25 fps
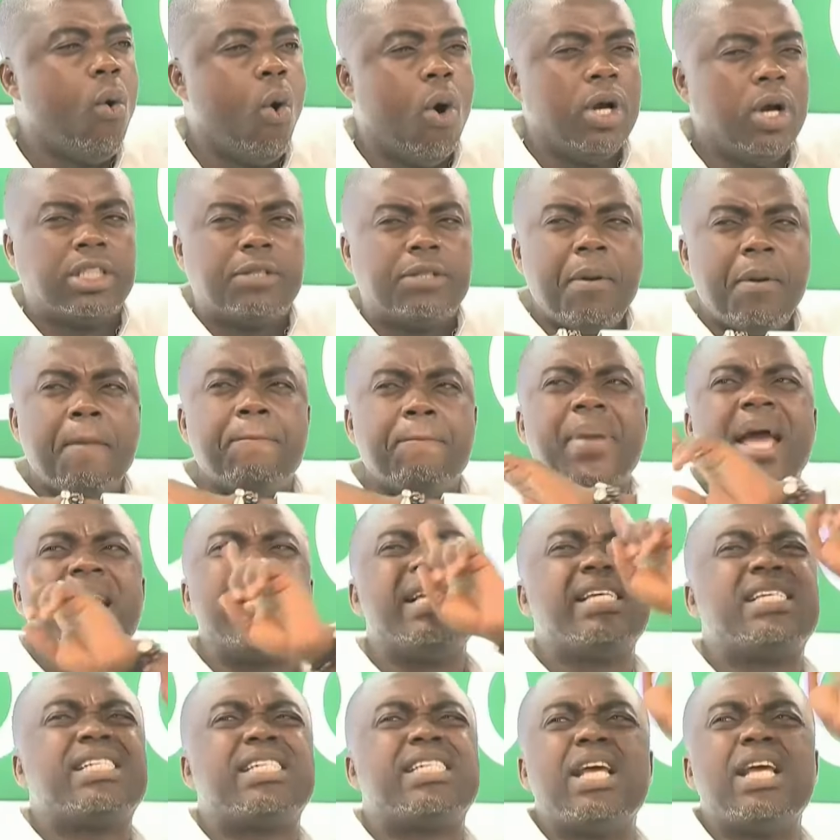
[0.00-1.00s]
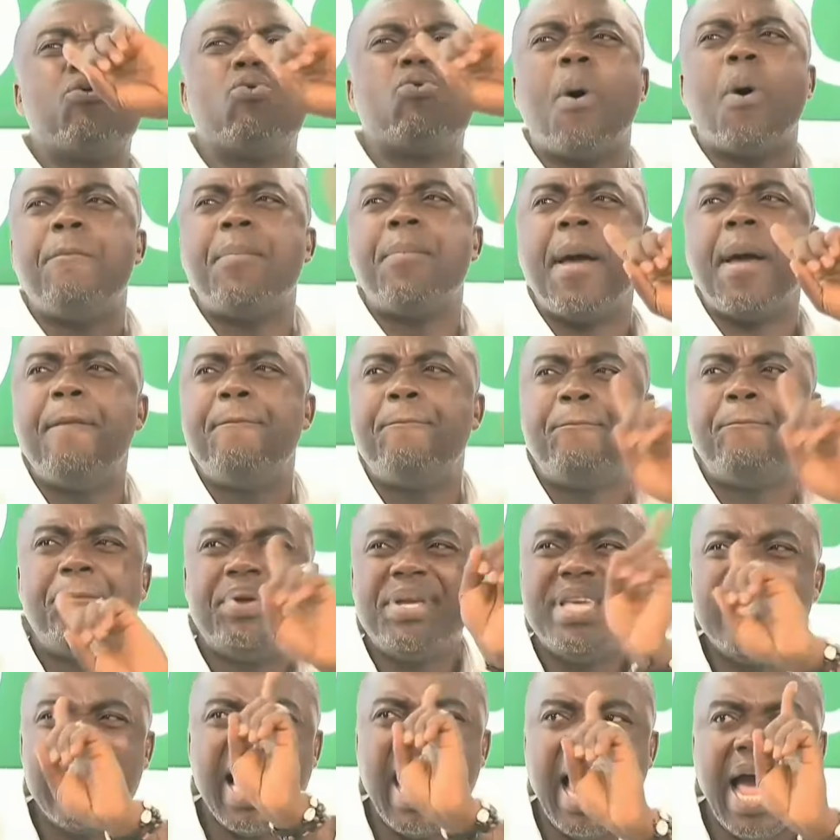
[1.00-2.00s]
on 3 mention will be
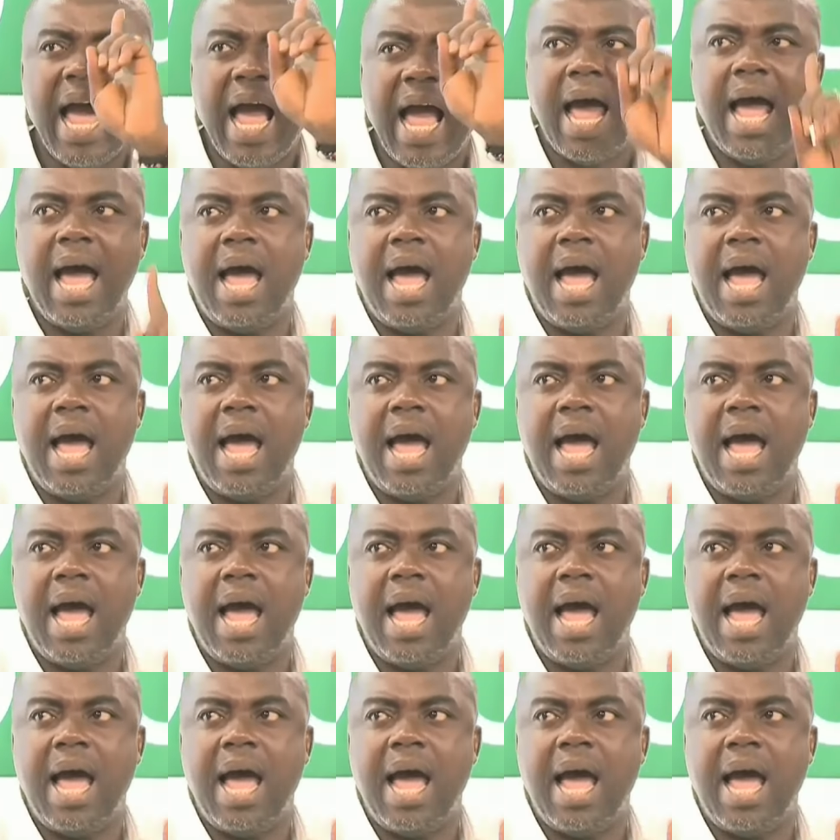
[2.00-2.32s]
Bia.